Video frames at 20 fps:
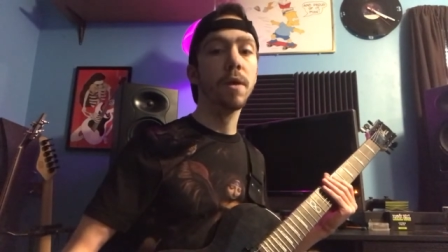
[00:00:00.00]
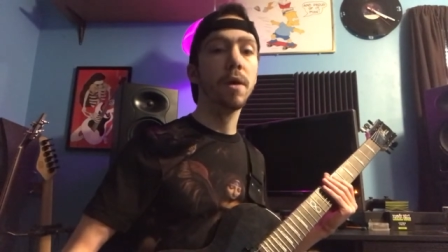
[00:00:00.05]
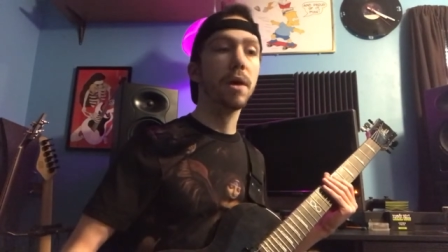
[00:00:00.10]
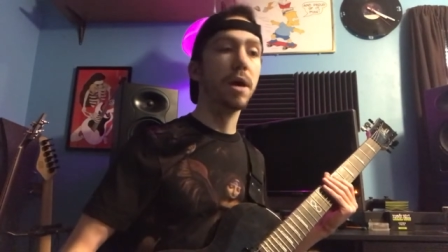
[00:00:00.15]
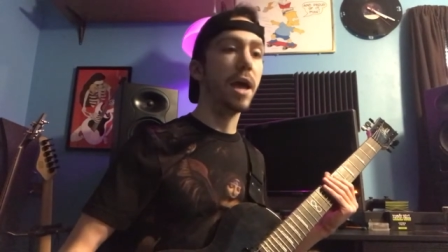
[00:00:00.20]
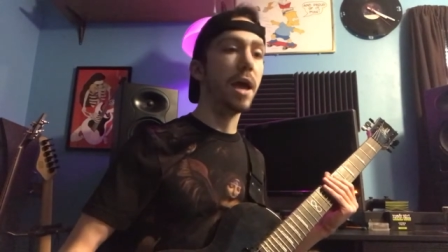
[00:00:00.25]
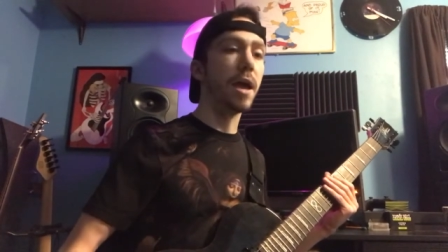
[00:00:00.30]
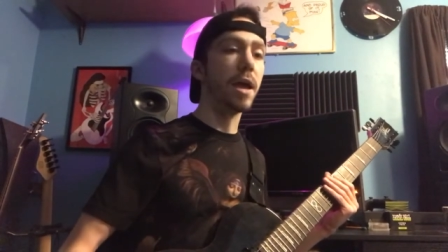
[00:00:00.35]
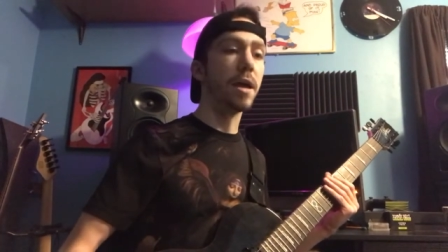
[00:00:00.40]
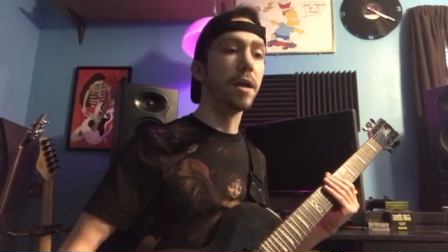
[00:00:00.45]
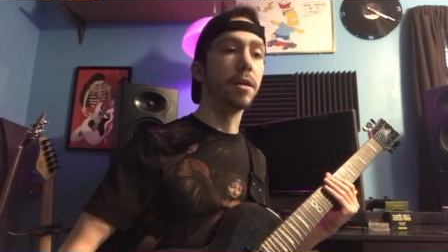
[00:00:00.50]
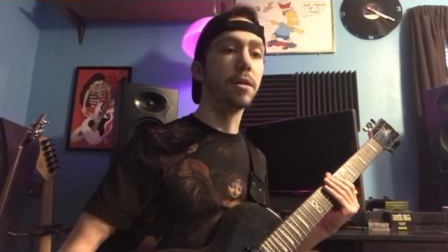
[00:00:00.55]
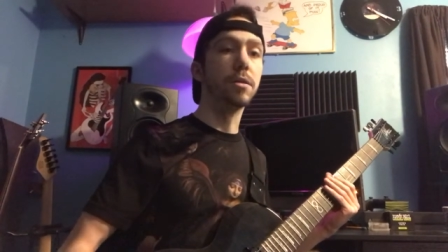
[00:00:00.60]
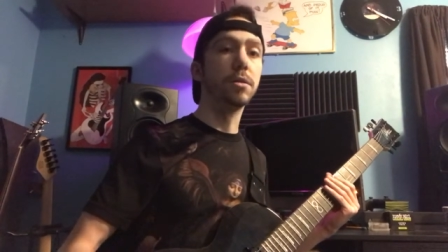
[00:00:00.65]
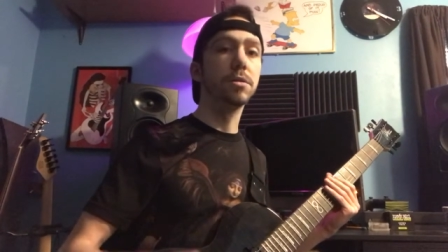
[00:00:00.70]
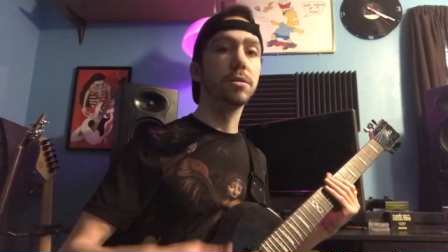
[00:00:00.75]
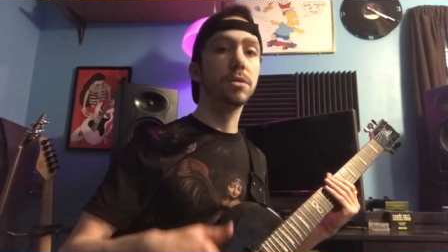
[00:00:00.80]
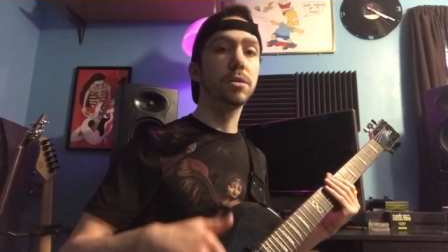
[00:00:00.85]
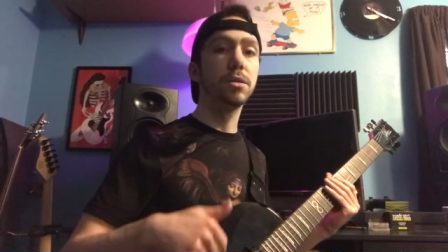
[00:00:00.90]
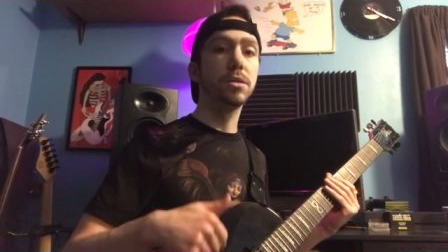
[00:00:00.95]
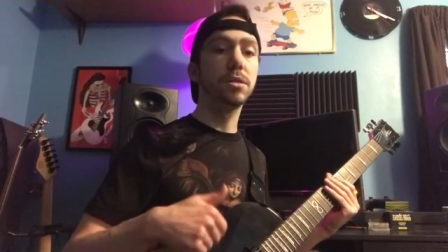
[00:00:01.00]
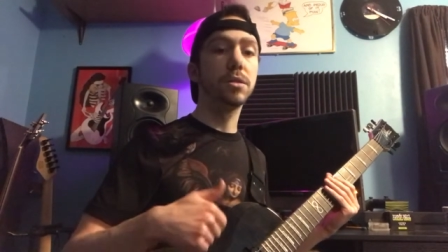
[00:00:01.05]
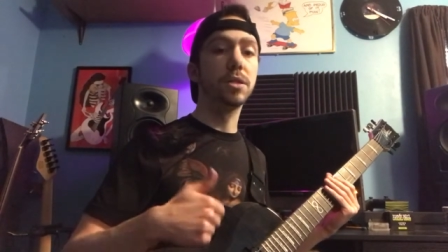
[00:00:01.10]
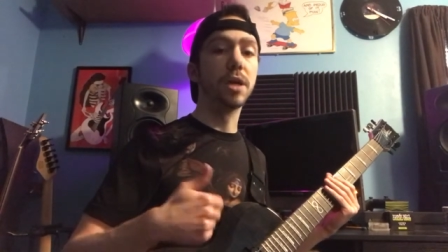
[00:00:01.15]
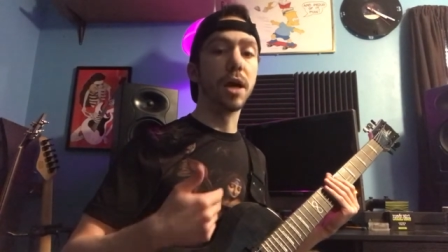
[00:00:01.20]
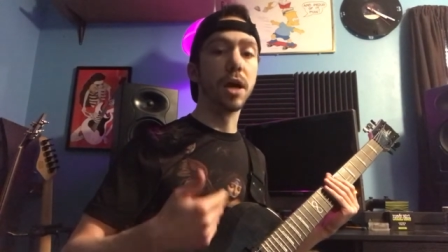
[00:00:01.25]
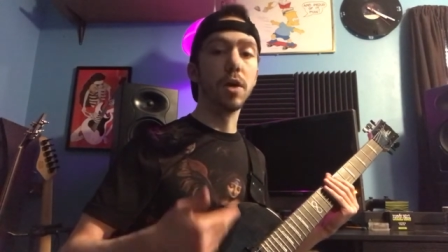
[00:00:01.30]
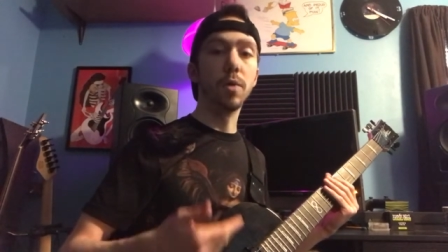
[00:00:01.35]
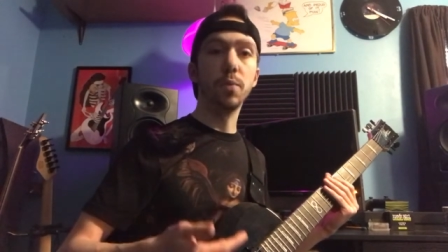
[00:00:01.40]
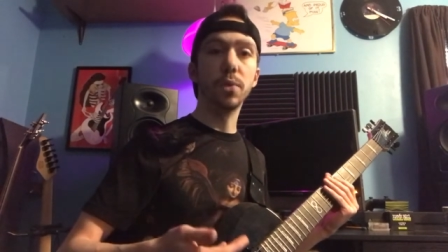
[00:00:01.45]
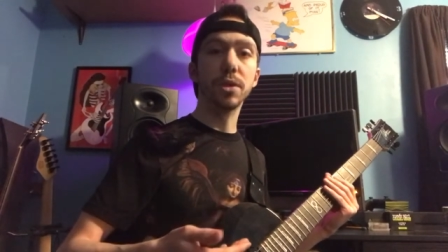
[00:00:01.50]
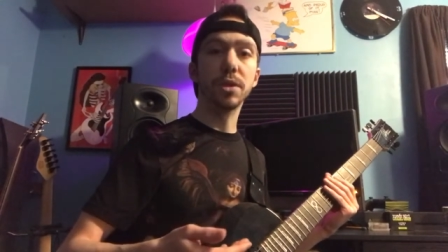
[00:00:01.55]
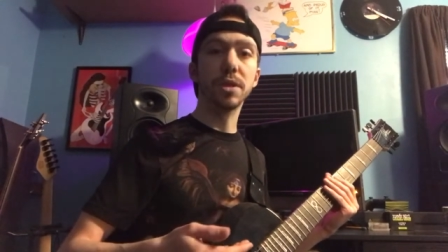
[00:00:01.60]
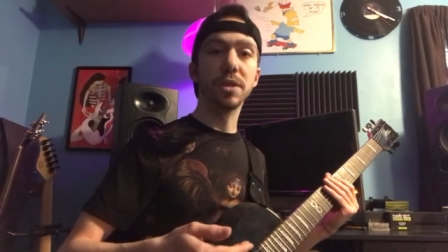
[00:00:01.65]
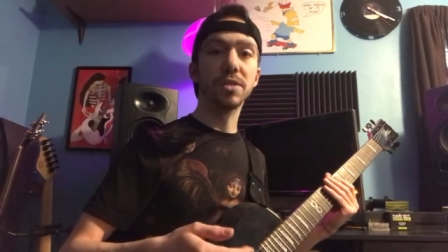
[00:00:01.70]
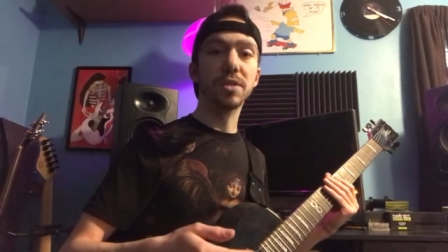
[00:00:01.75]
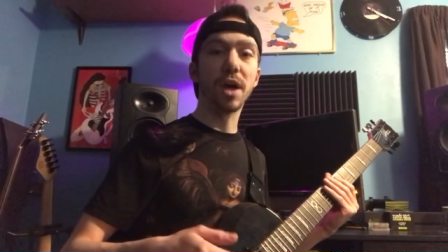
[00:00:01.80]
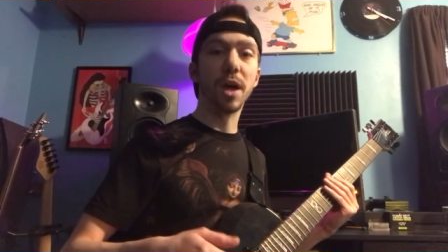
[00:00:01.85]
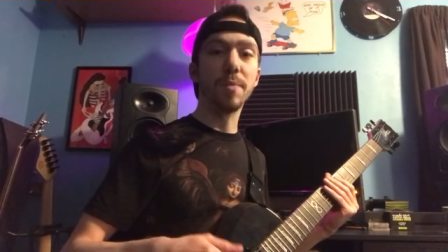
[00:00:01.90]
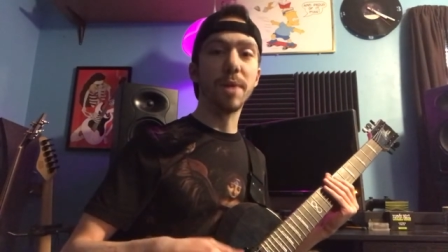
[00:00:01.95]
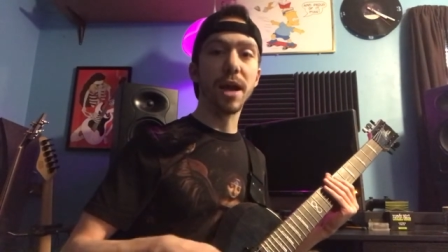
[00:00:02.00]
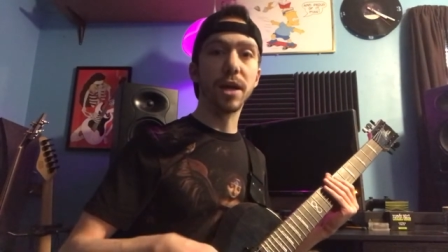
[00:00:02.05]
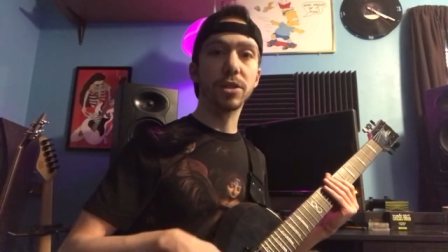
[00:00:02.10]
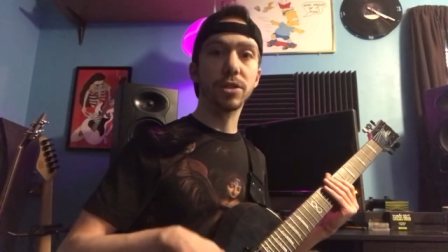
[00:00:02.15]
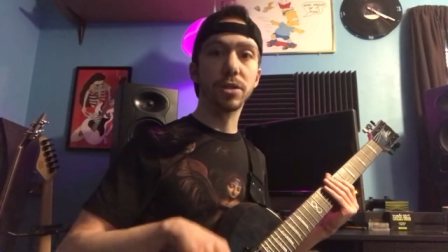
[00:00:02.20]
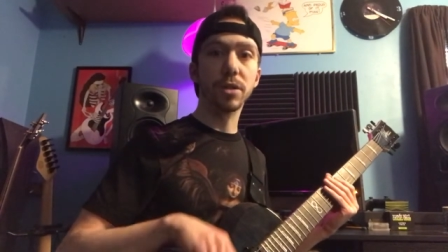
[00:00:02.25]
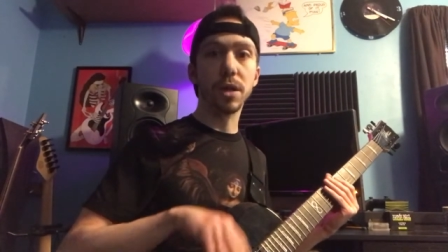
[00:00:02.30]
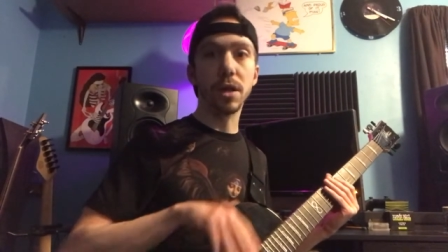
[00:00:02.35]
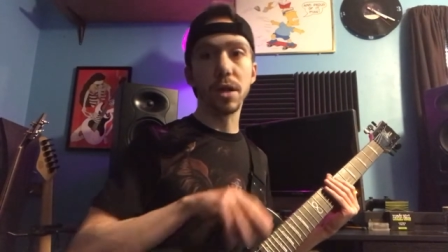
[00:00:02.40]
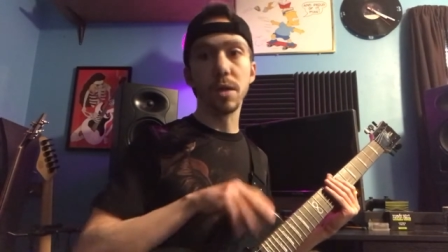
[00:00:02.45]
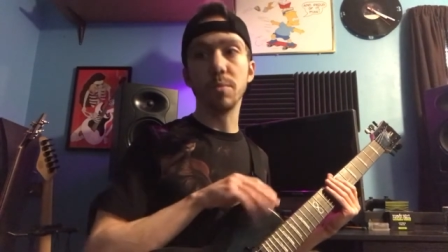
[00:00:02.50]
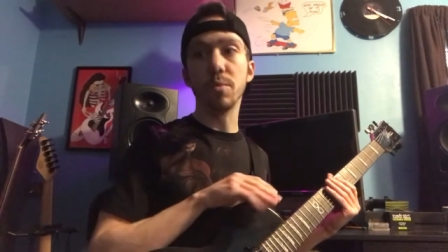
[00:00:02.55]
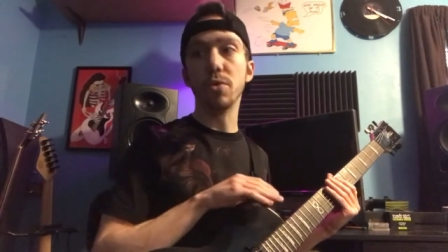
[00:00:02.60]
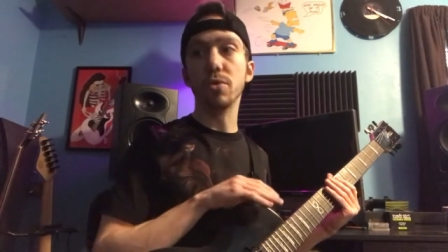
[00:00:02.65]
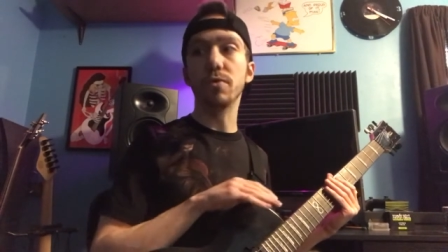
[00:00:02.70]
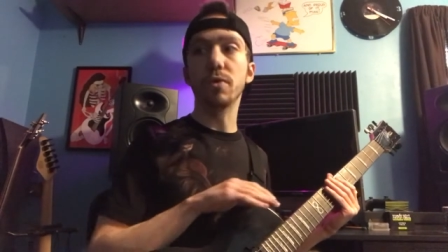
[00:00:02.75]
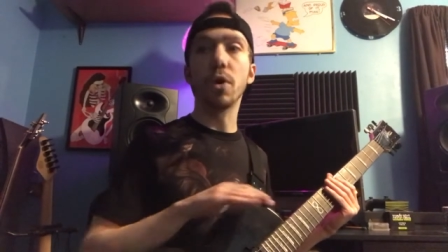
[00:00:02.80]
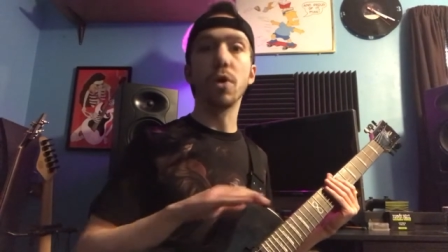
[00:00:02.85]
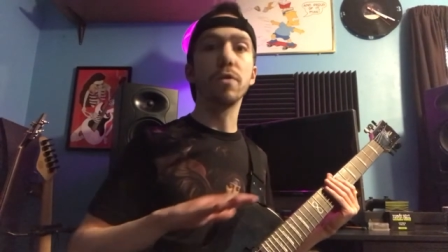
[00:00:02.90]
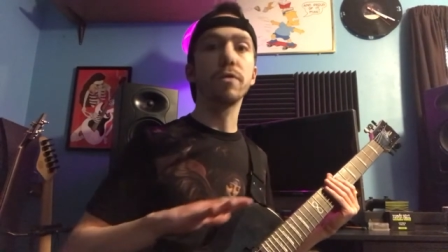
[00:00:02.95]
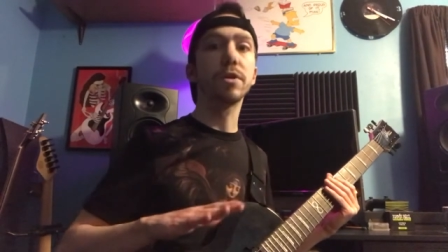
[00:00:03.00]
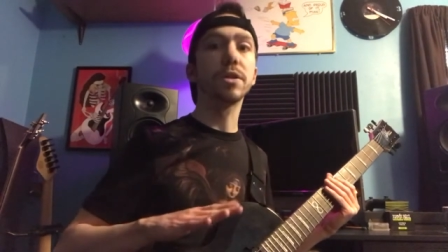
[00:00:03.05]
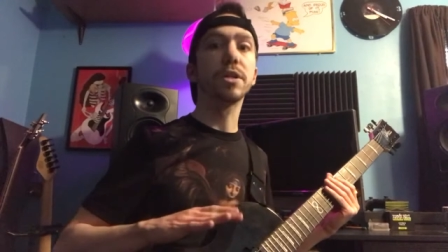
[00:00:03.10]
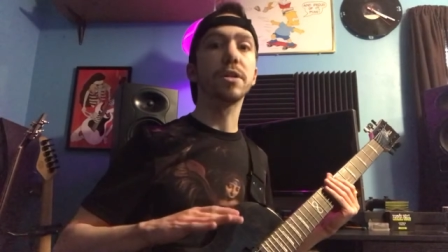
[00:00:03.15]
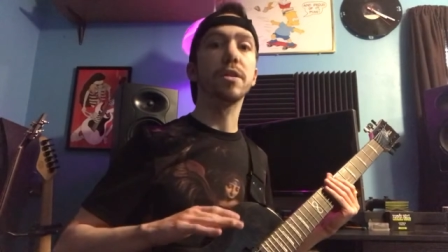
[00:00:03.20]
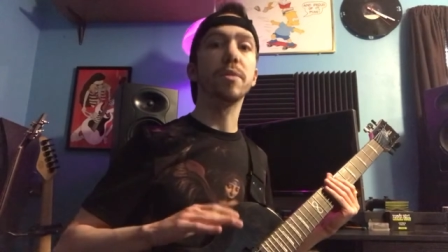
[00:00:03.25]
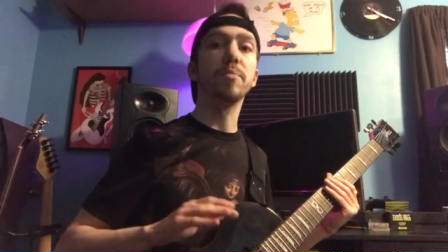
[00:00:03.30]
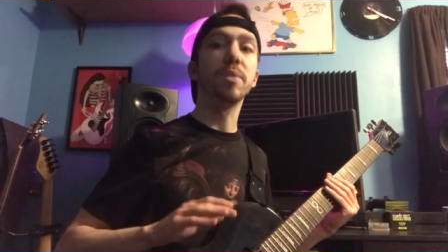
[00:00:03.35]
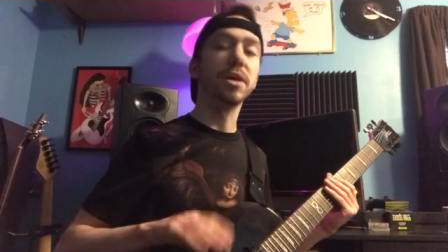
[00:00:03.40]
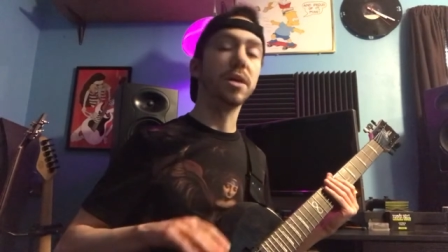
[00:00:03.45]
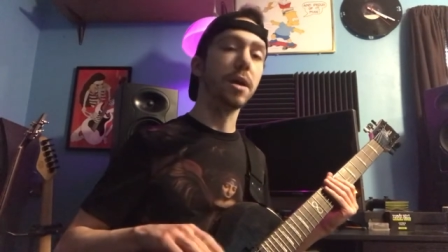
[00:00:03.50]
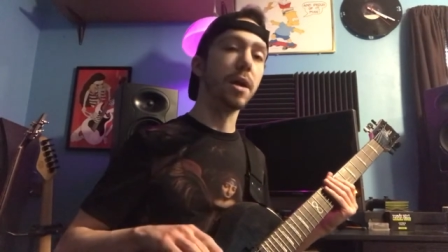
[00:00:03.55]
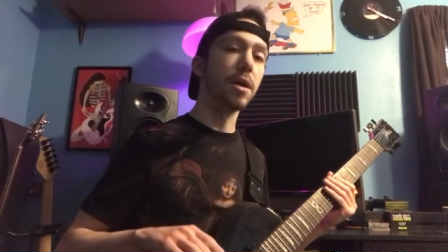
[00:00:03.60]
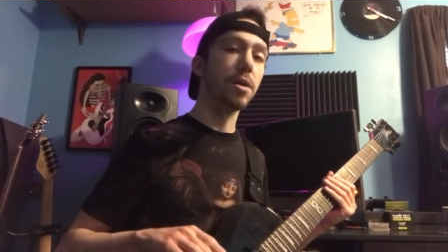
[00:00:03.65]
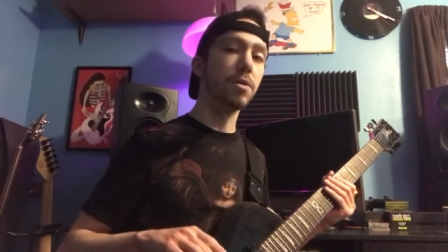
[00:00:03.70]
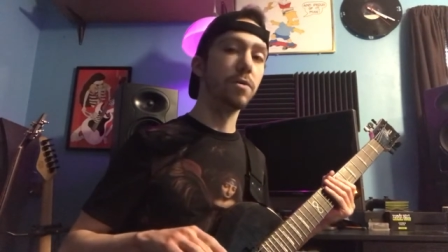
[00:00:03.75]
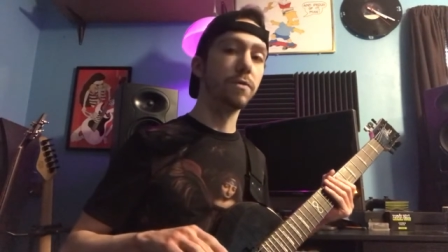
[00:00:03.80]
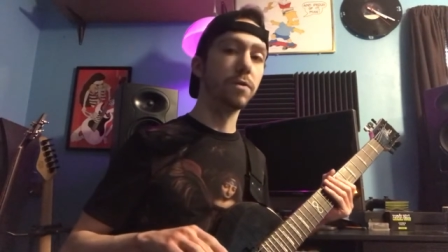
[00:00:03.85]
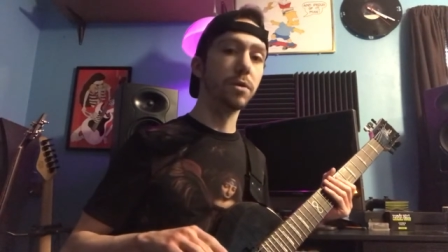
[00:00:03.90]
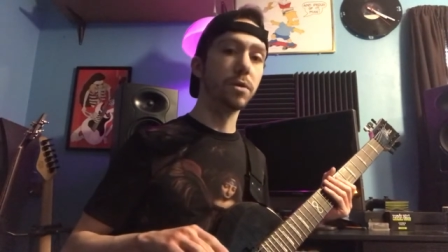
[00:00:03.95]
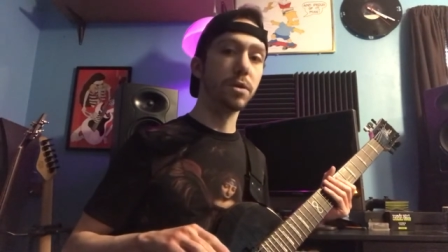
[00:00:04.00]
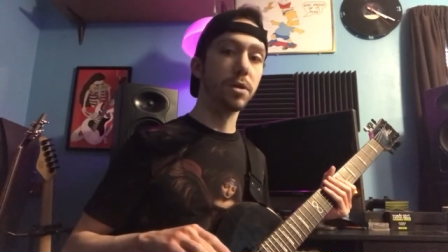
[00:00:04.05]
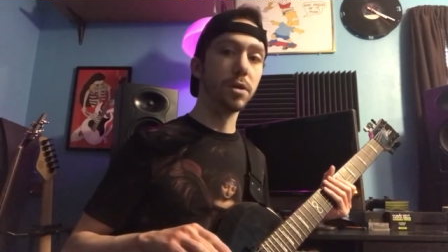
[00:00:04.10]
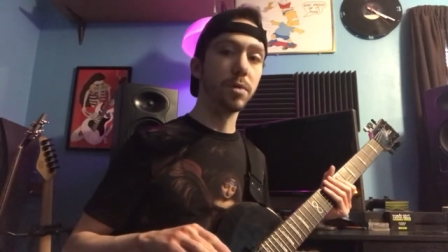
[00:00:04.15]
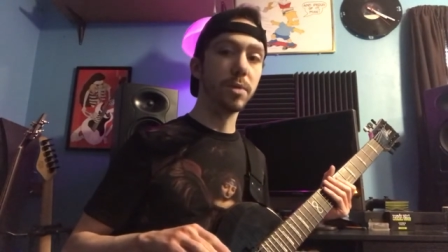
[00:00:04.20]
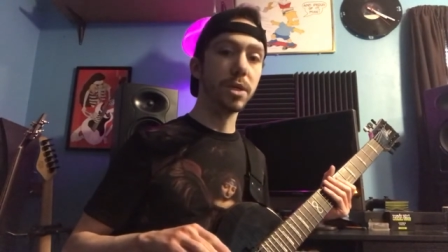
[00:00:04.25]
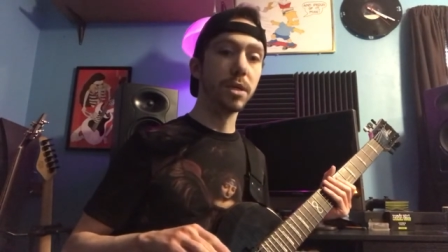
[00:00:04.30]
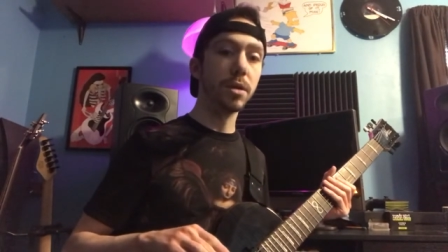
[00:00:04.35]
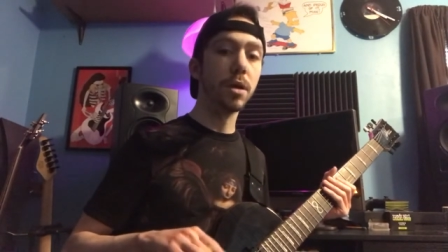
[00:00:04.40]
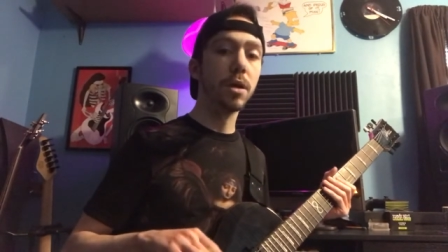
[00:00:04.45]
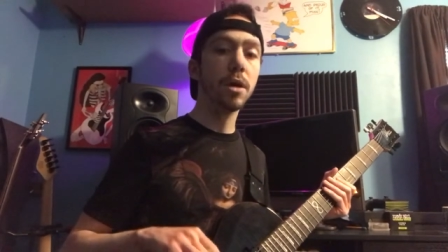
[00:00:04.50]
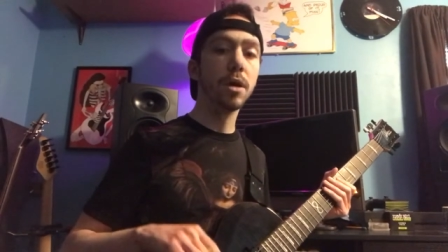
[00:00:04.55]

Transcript: And to help with this, I'm actually going to move over to the piano for a little bit,